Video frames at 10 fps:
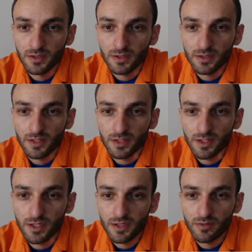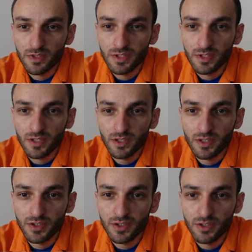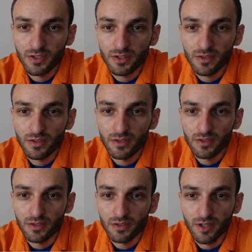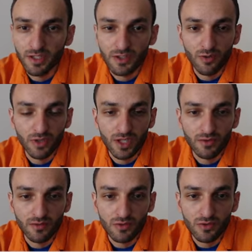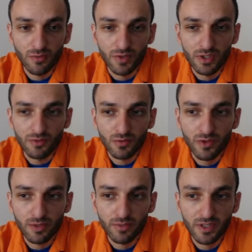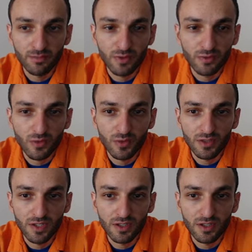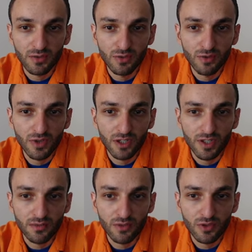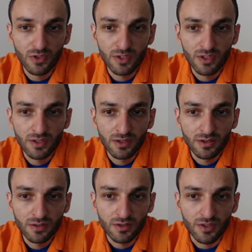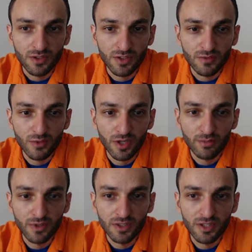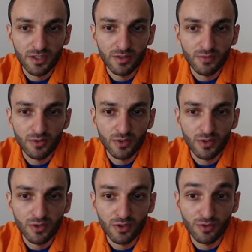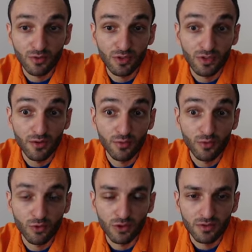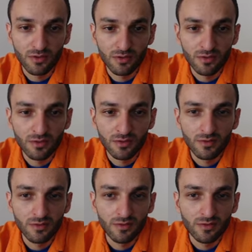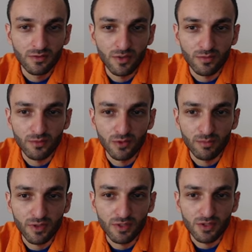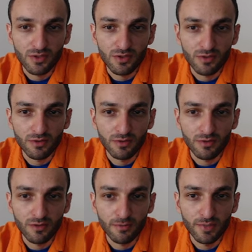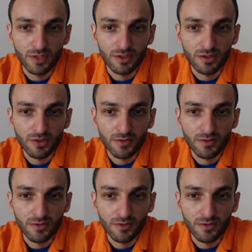Yes, here we see that engine uh, likes going f3, stopping e4. I played before with the idea to go knight a4. Yes, e4 I played knight a4 and here already f4. f4 and black is uh, better.